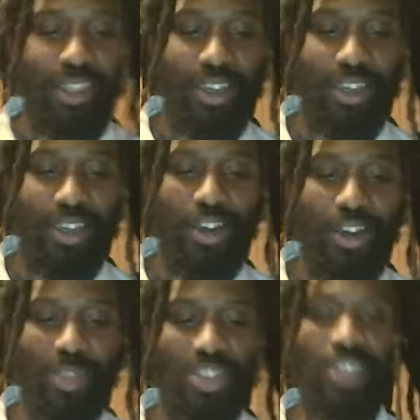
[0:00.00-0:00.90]
Common
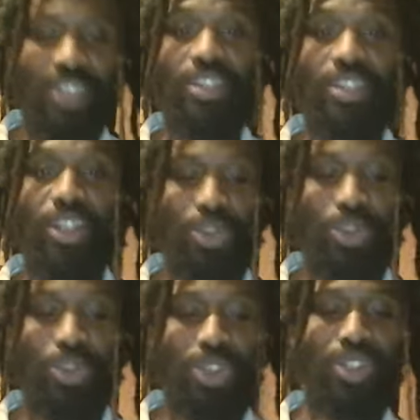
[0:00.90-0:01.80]
sense and
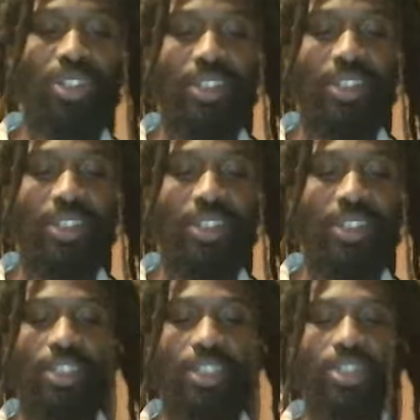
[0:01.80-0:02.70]
intuition
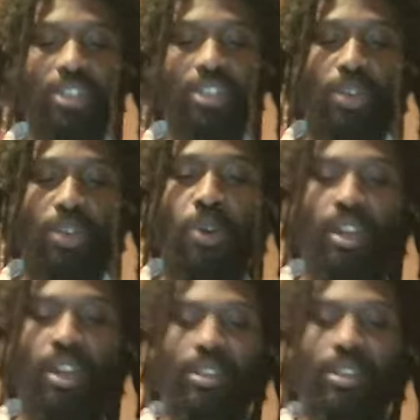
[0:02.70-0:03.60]
teach us that
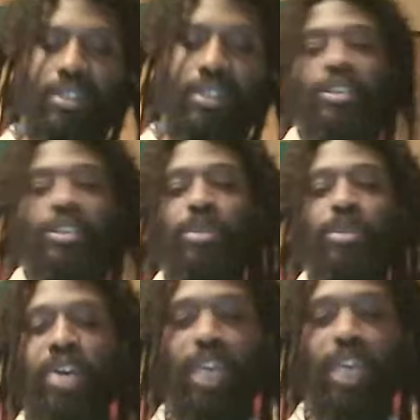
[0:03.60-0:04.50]
oneness is the
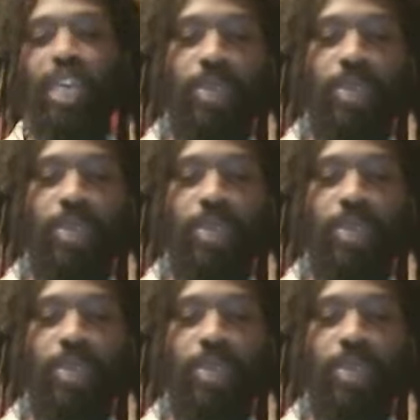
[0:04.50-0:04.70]
prime